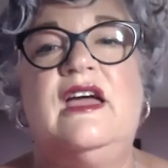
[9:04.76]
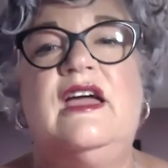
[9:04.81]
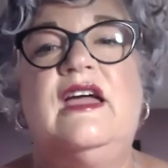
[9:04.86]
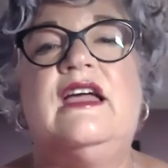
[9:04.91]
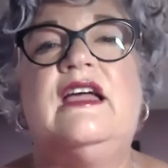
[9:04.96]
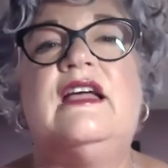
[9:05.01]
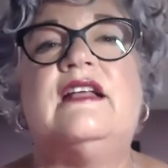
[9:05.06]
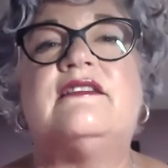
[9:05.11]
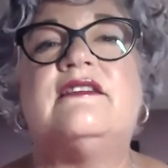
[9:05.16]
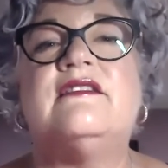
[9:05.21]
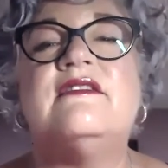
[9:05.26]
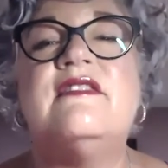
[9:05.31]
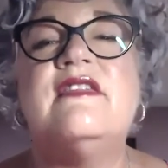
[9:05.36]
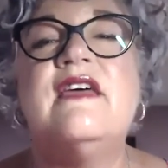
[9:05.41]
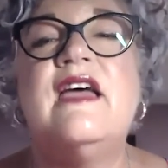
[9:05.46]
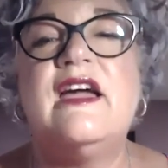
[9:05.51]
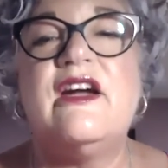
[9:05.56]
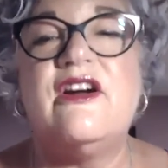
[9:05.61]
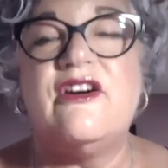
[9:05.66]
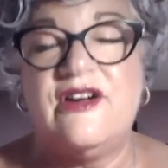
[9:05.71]
It's
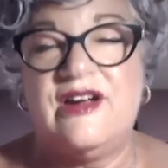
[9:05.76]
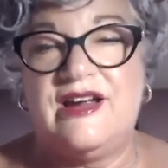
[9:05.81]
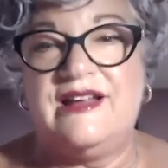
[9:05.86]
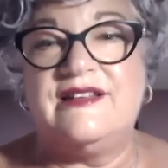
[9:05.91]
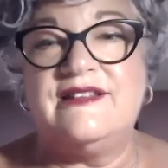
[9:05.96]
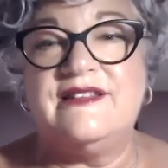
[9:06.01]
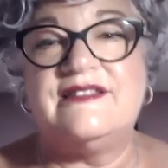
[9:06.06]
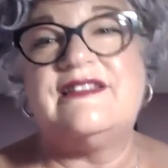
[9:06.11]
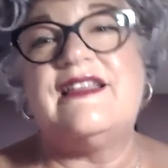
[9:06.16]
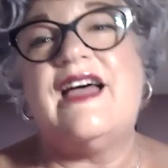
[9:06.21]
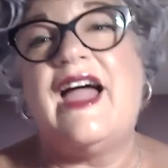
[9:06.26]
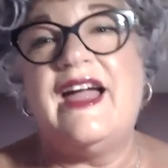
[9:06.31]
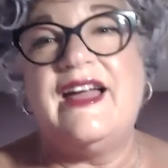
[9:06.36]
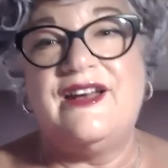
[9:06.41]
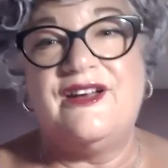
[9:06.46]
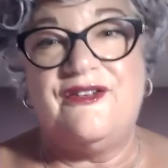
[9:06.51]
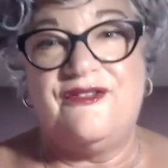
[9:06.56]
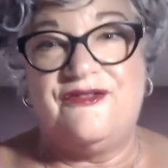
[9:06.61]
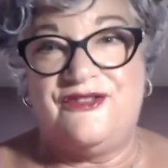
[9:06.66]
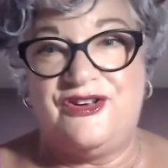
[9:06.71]
there inside
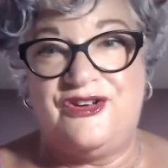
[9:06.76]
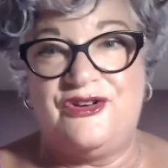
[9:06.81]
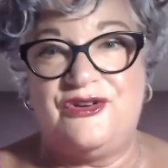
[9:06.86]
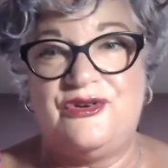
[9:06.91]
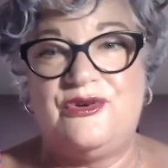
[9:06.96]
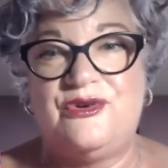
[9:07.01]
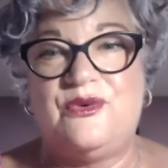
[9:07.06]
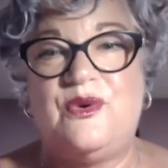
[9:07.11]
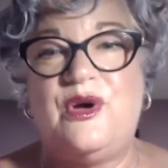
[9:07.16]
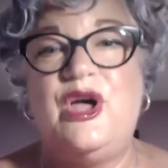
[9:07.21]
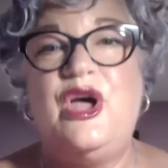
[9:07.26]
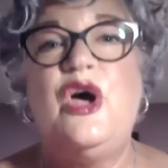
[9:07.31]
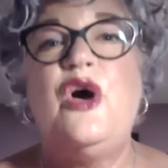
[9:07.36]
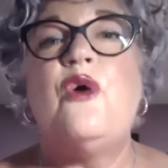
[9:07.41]
of you,